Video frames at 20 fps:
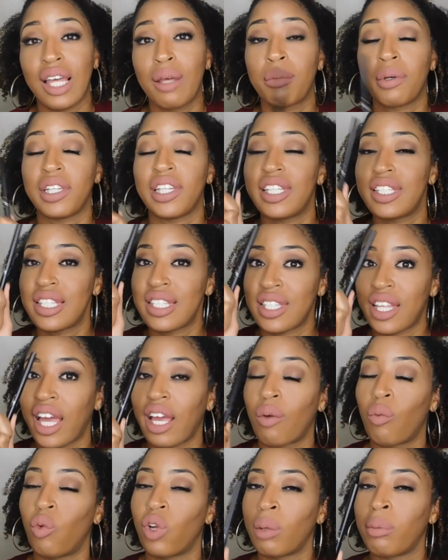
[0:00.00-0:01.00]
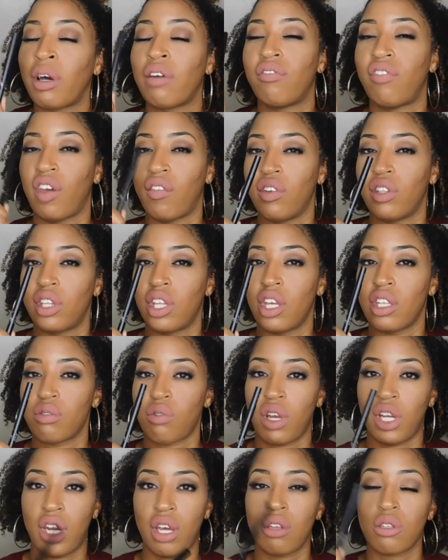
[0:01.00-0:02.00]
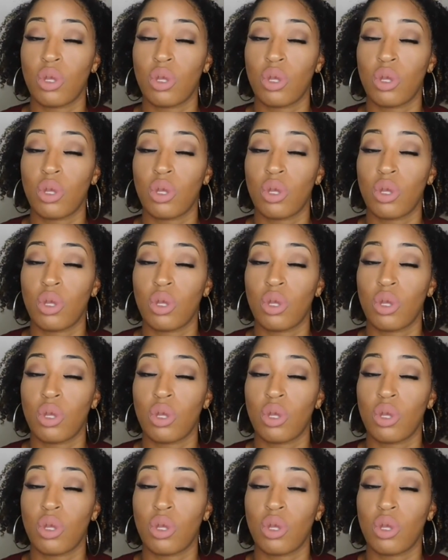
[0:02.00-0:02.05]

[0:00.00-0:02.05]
but this is like one of my favorite things right now.